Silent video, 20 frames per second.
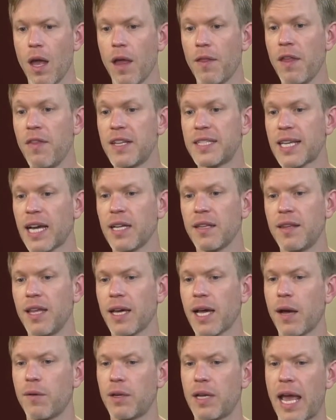then the second
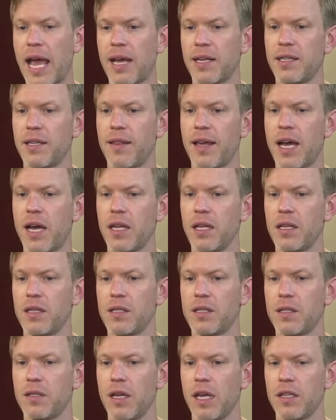thing I would add to that
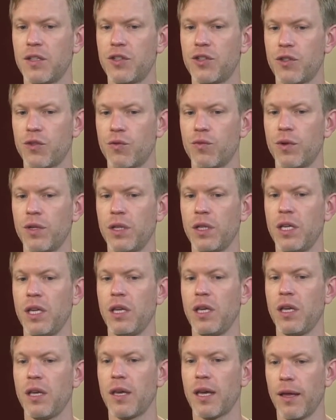is it's just
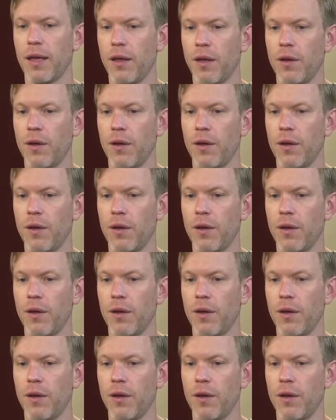really,